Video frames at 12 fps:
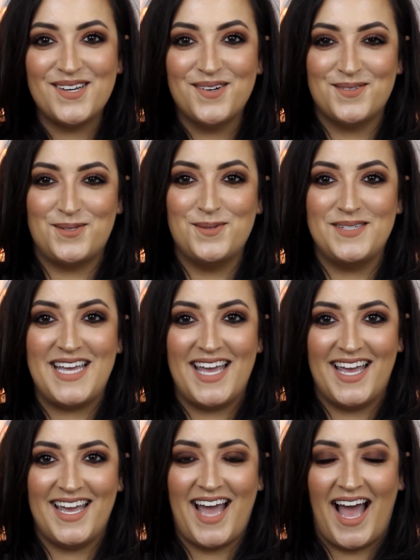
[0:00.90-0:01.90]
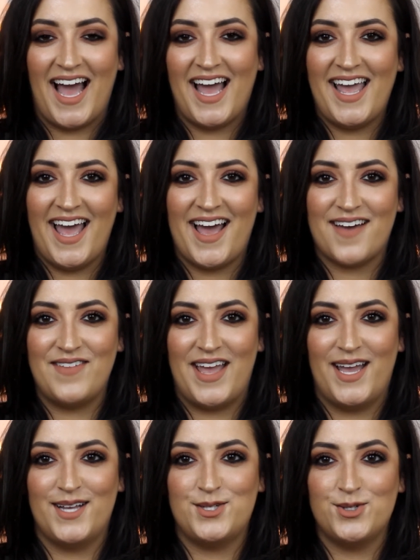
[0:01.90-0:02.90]
So today I have
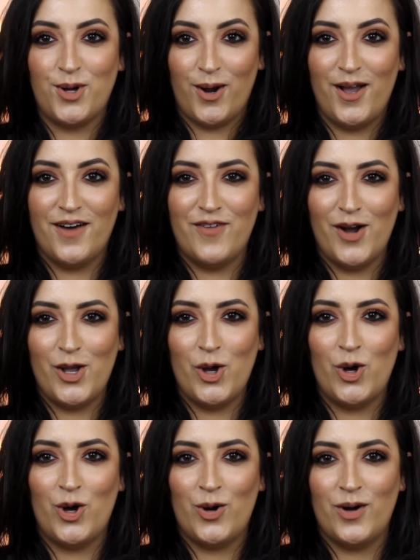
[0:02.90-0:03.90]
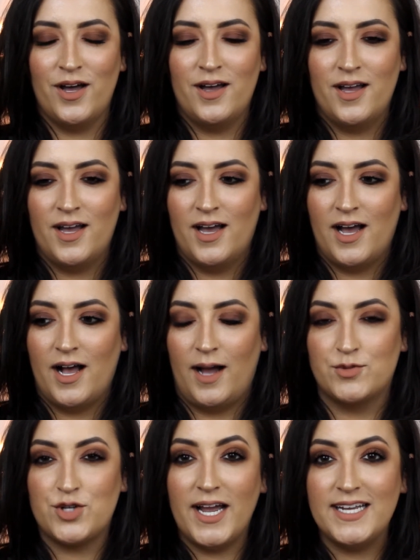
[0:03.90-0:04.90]
a tutorial for you.
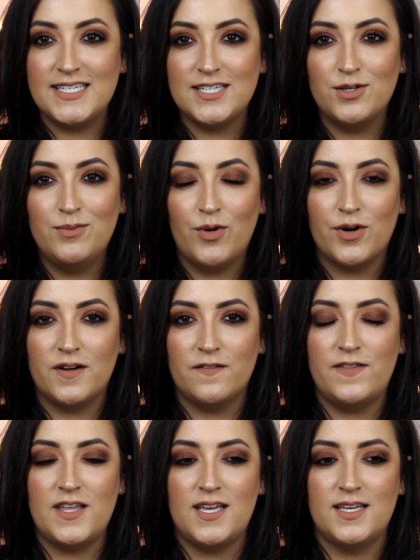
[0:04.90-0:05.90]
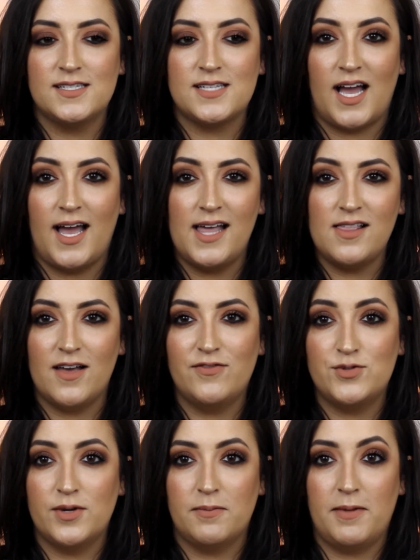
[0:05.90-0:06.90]
I'm trying to do more of these. I
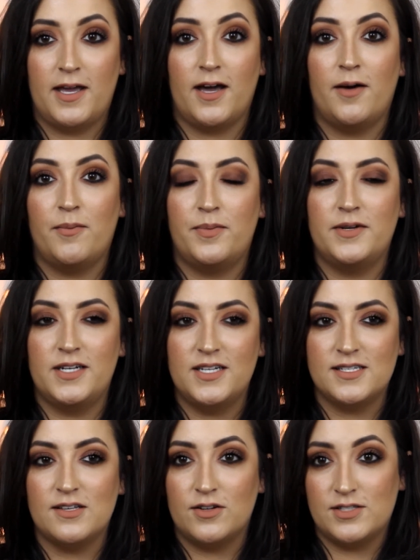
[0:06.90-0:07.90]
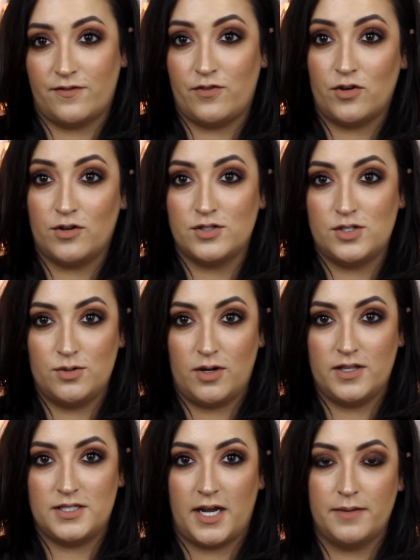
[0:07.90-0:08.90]
love doing makeup, but it is a little difficult to do
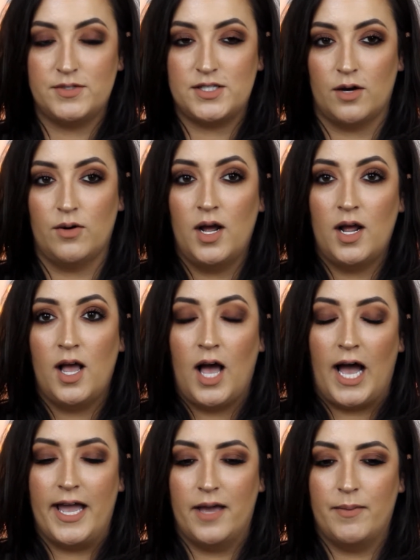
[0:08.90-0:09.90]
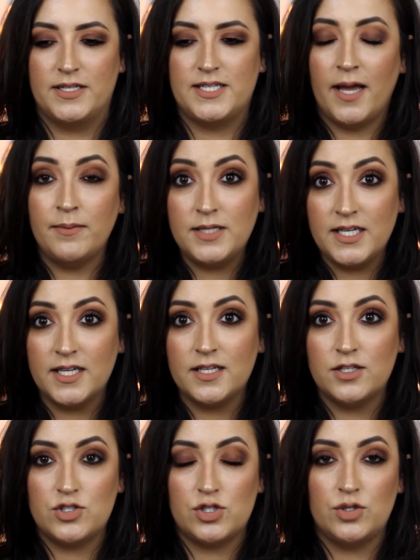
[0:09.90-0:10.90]
all the time, so I am attempting
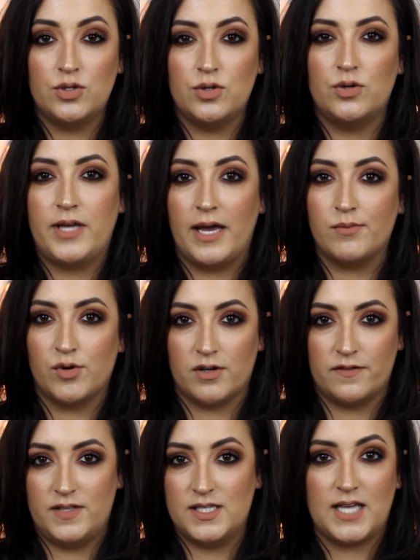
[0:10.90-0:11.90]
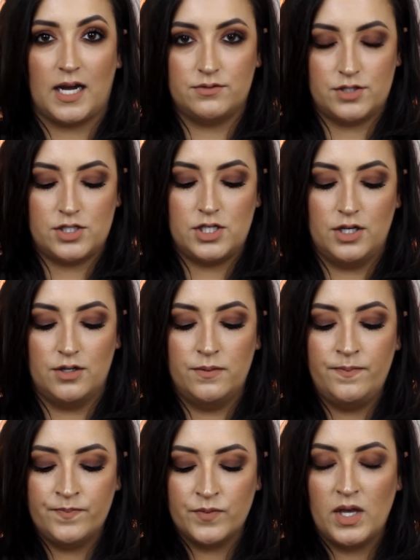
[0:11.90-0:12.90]
to get more of these out to you.